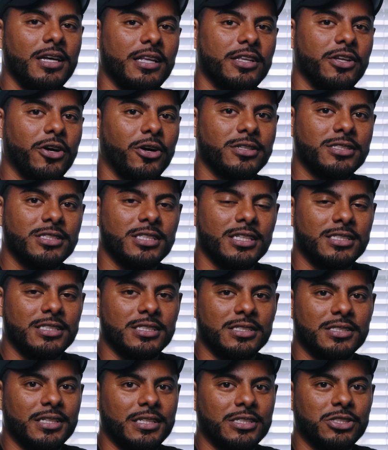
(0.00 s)
The R6
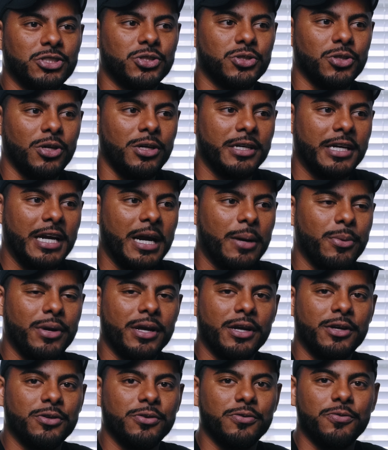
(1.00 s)
is a strong camera
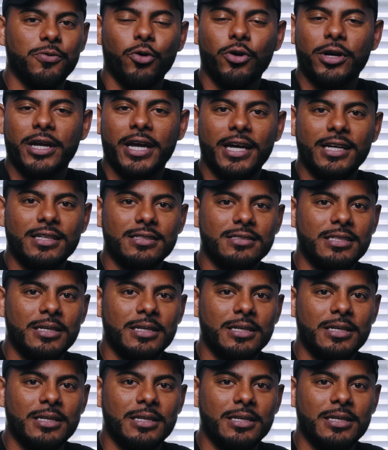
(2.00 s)
that can do 4K,